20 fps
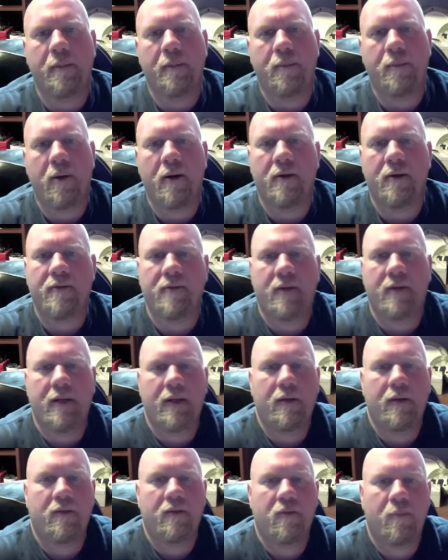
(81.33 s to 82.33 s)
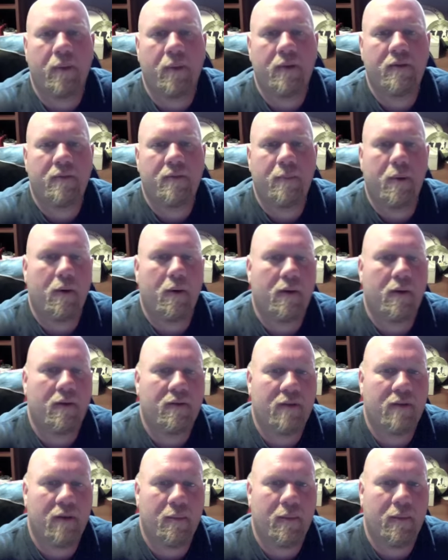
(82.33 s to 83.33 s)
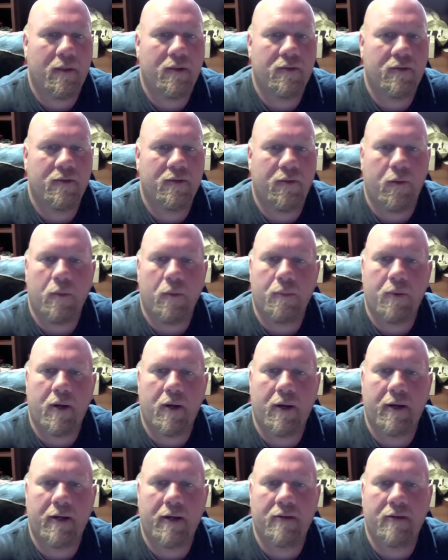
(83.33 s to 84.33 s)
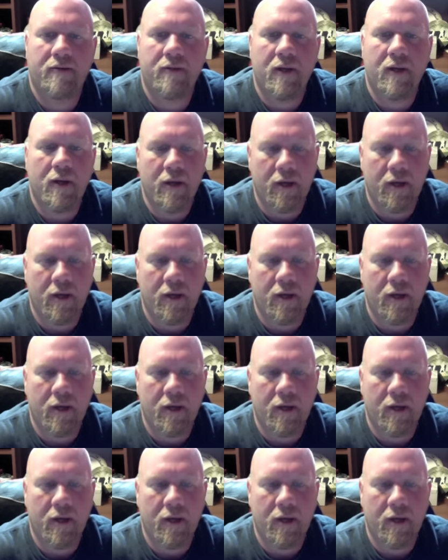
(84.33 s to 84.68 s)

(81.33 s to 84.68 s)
products that I use at my Smokeless Image Volt products.